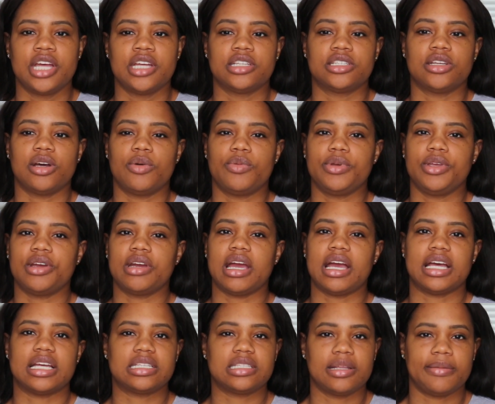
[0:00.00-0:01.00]
So when you're
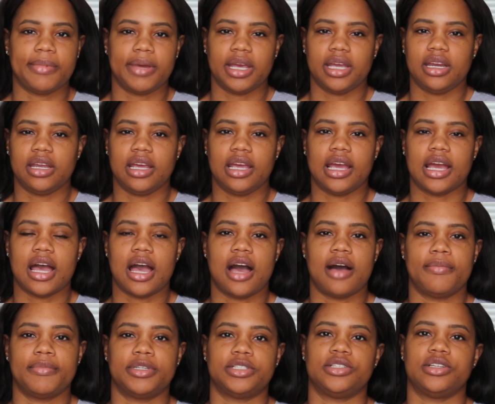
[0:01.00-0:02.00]
estimating how
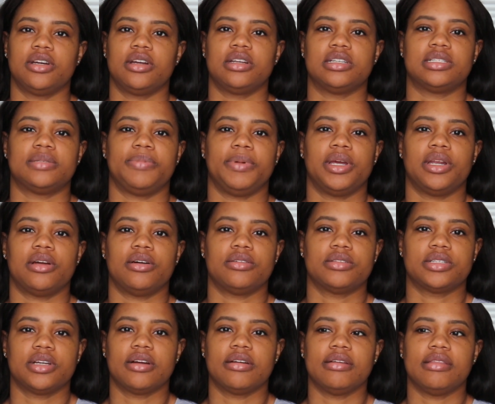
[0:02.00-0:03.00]
much you're going to spend on
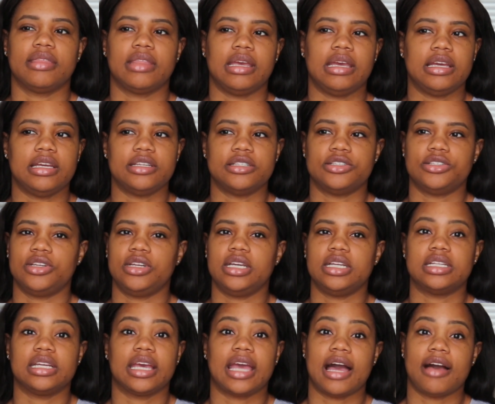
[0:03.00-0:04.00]
certain things, you
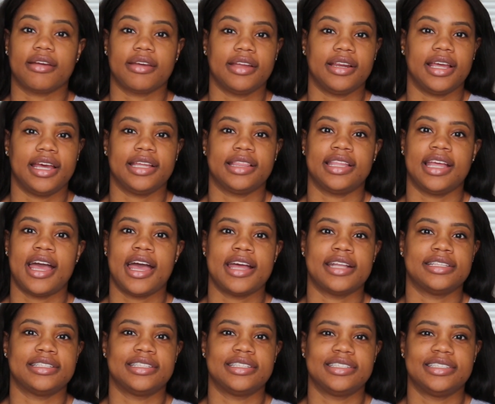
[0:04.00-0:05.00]
need to calculate
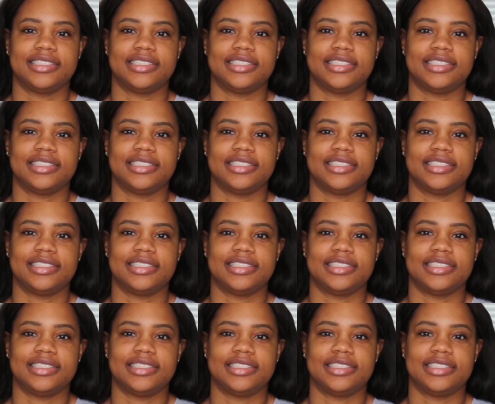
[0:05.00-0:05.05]
that